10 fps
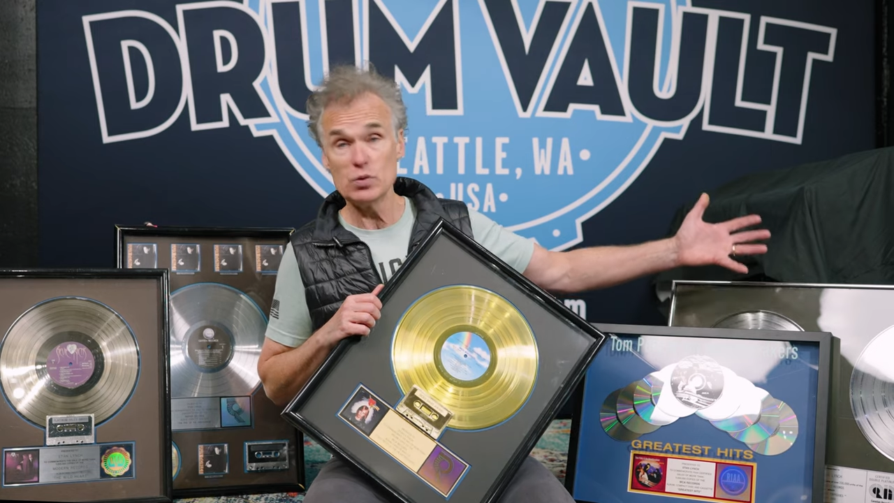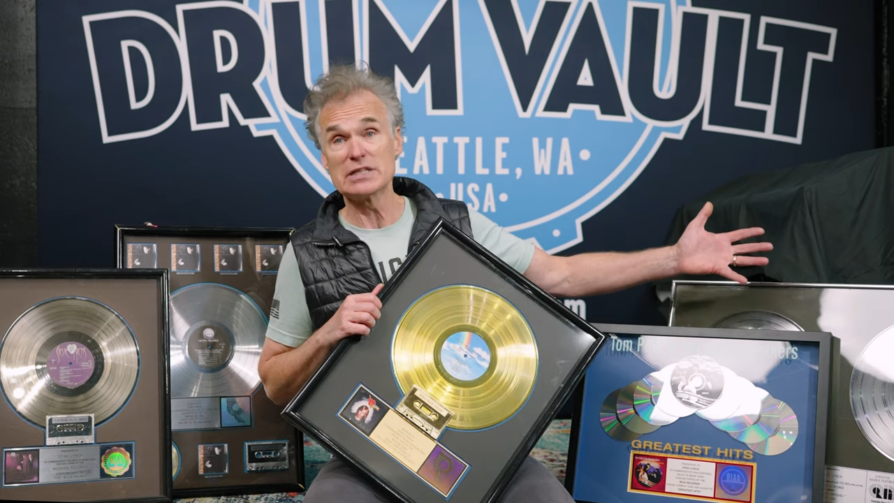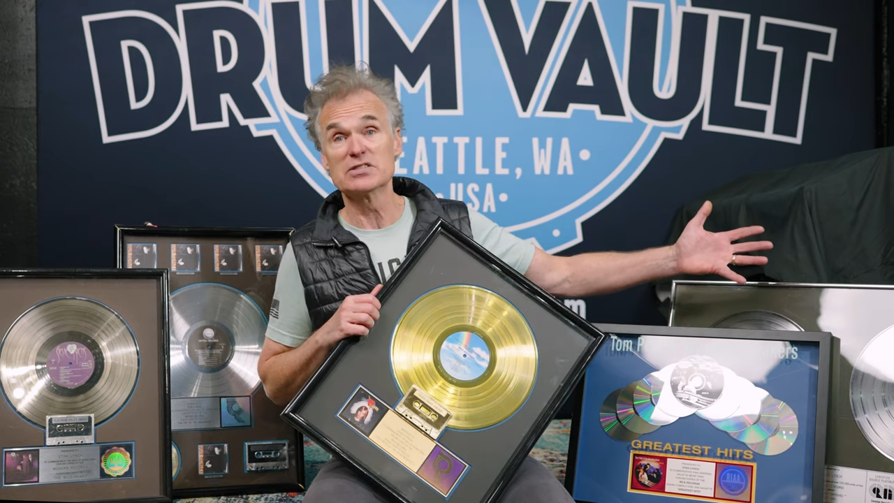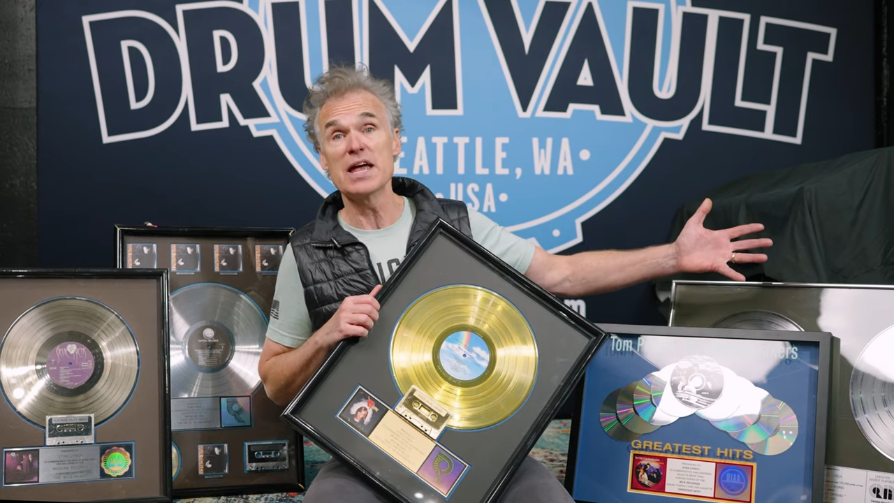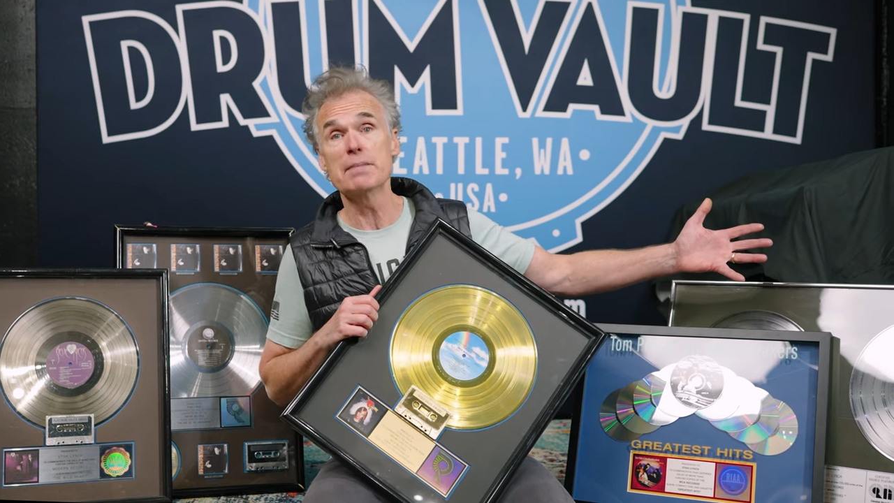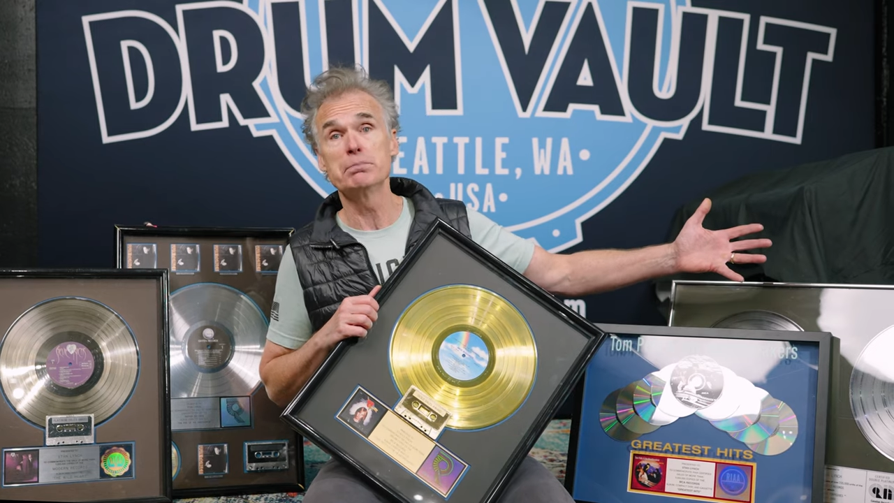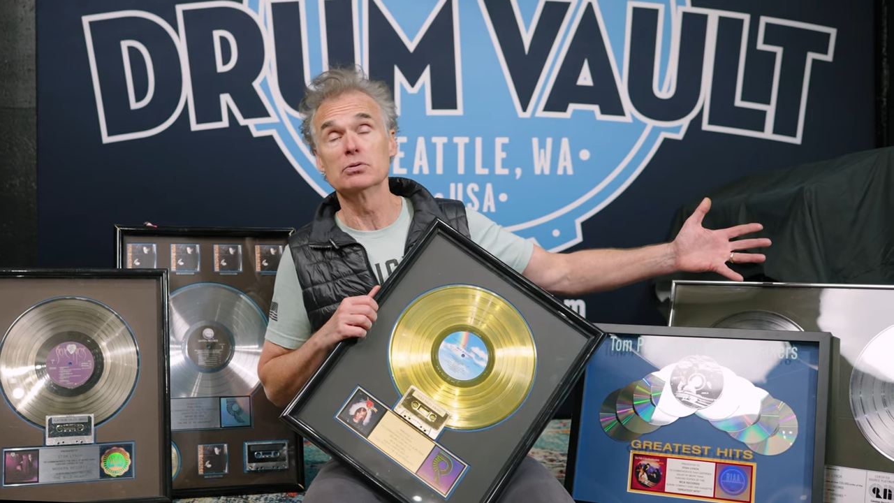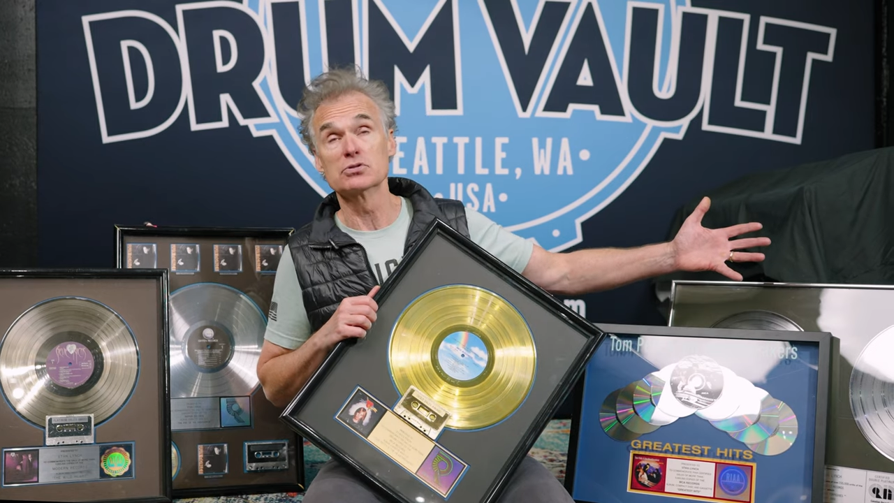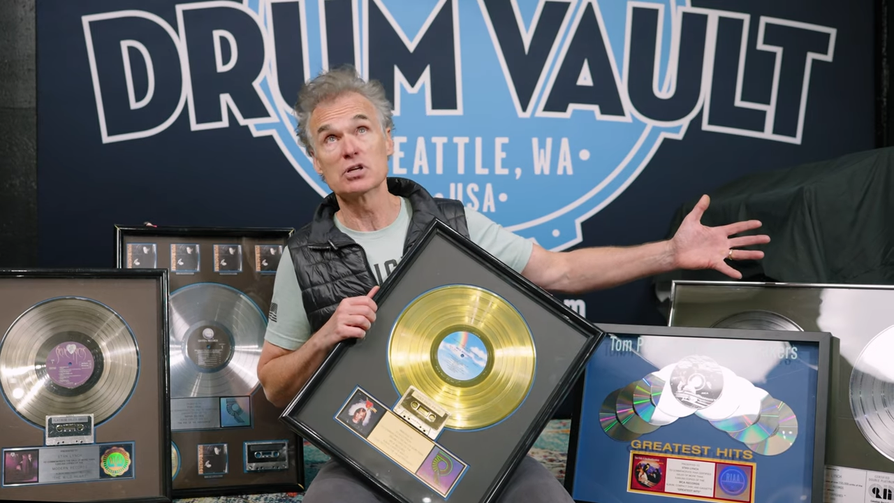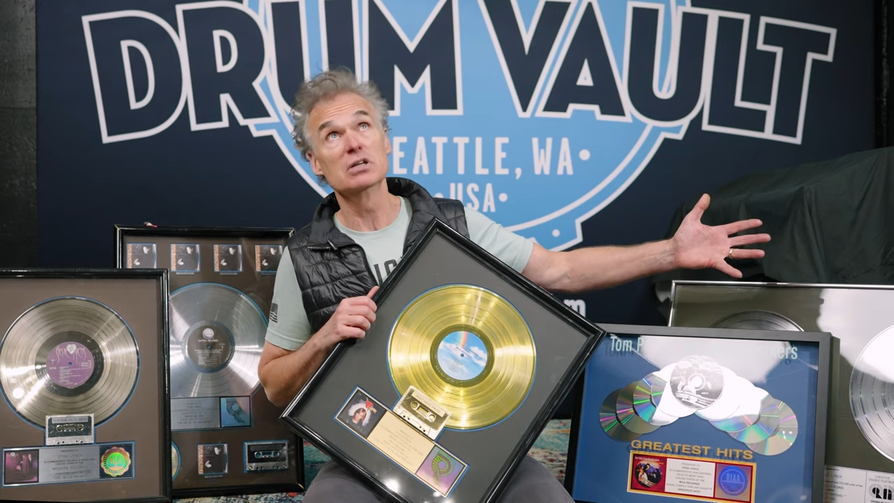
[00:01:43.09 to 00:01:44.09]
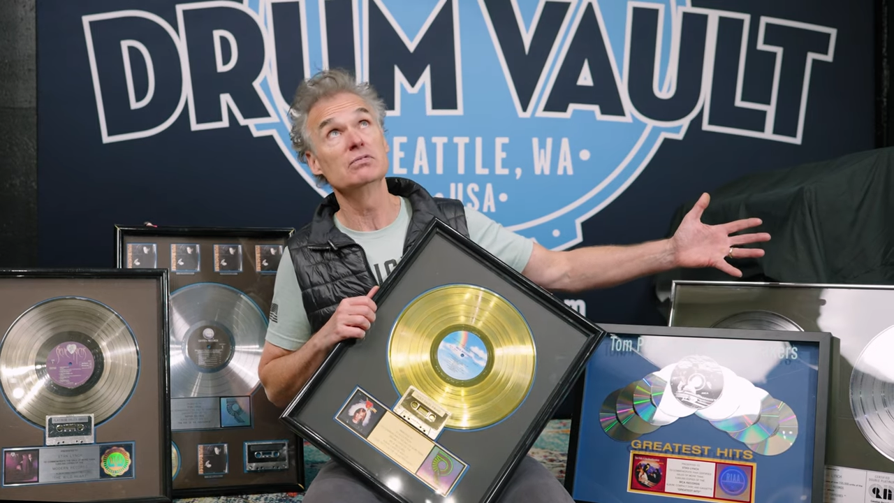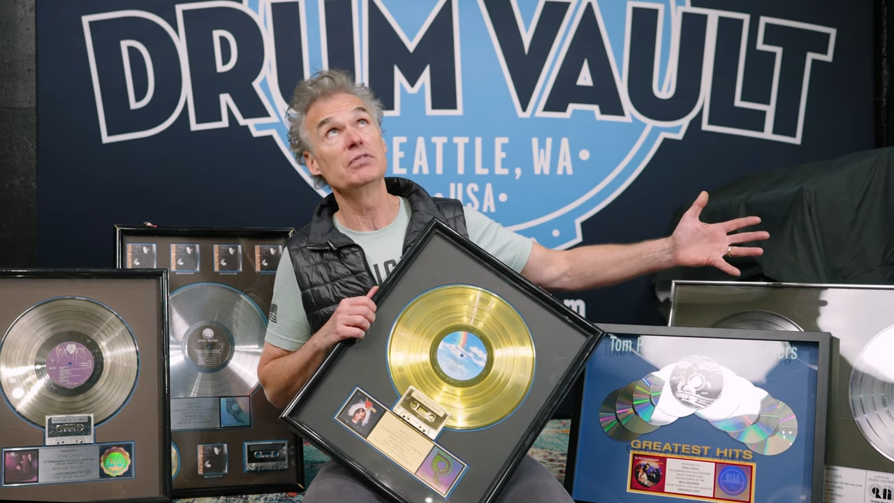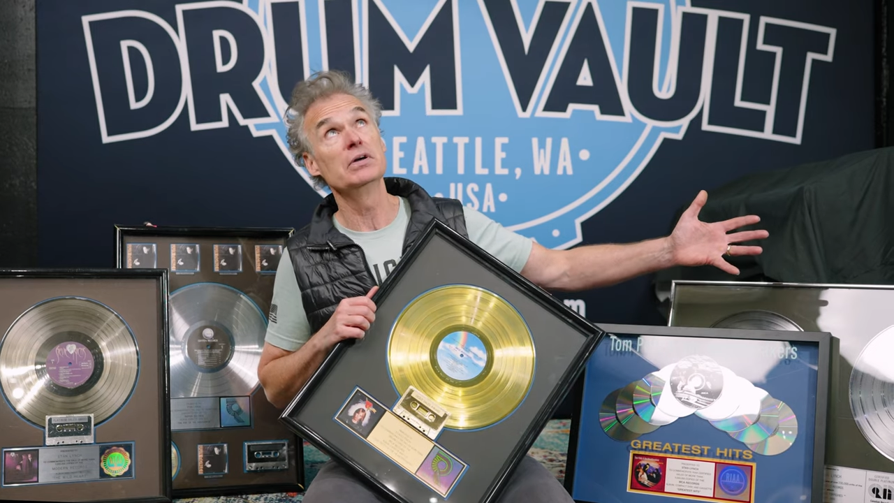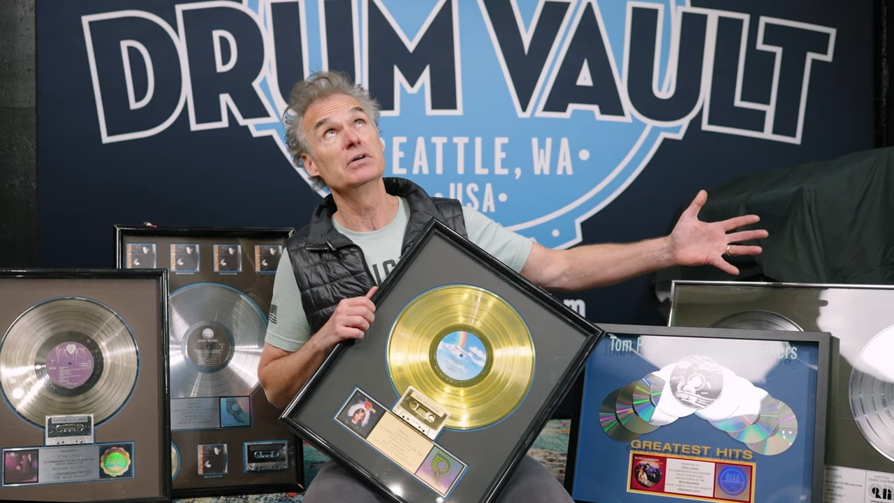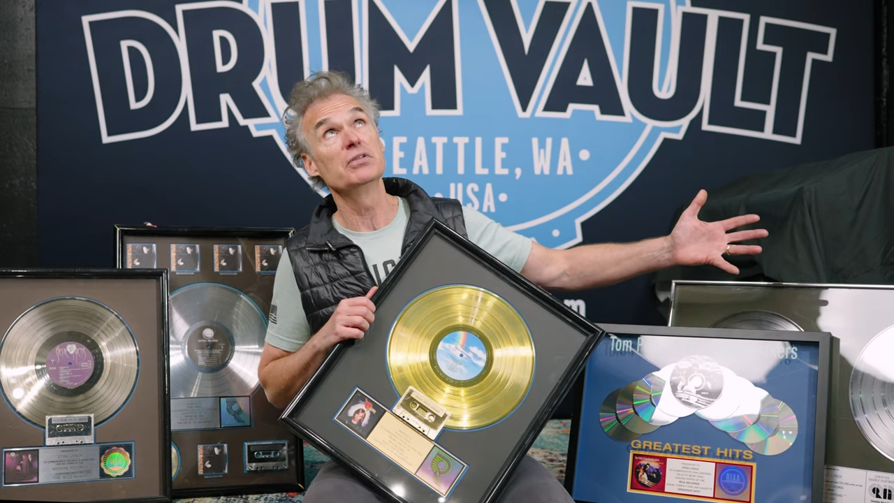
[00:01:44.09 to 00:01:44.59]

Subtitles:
examples of the